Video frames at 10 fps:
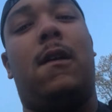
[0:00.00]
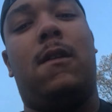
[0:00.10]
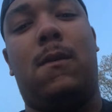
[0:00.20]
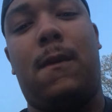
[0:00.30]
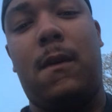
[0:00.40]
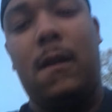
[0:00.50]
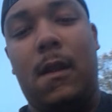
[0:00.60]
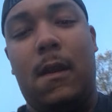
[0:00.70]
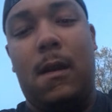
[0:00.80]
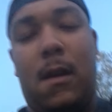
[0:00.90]
that, Lord.
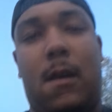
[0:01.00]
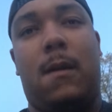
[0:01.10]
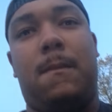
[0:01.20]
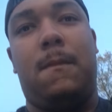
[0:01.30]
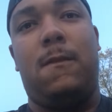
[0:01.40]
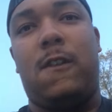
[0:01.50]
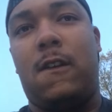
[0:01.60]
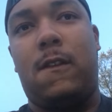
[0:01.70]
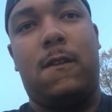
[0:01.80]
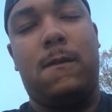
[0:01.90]
Um,
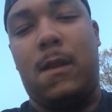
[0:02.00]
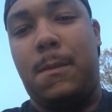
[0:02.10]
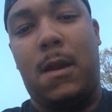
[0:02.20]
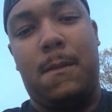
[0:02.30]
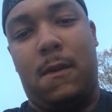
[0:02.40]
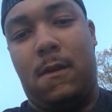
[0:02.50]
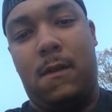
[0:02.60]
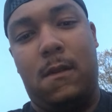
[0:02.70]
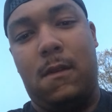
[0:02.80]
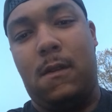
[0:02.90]
just remember,
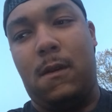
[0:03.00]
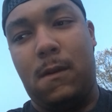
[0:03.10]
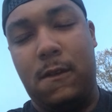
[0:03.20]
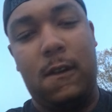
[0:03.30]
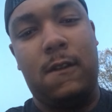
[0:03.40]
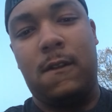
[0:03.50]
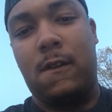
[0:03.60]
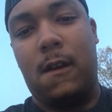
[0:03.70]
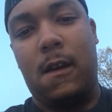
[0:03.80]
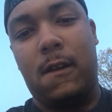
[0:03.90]
the Lord Jesus
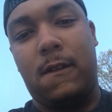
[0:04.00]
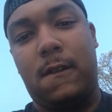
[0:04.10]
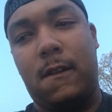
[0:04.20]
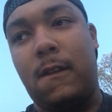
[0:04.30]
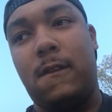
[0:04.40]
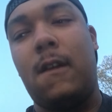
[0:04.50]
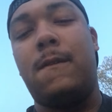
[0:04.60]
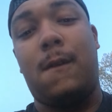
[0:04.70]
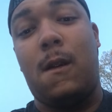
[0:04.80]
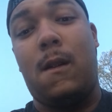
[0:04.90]
Christ is
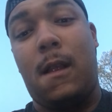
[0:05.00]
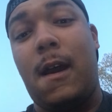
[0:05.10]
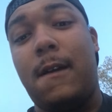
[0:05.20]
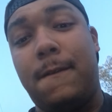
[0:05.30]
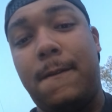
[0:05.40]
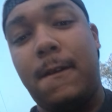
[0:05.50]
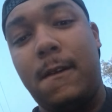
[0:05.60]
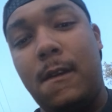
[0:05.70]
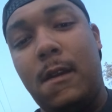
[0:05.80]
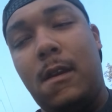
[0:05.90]
over our life.
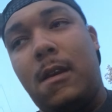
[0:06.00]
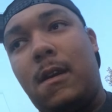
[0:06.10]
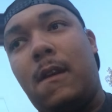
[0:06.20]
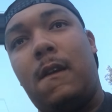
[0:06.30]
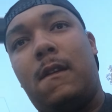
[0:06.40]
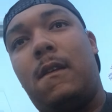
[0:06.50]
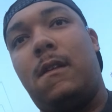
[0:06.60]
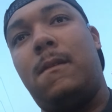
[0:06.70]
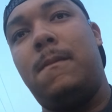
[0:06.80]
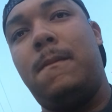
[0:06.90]
And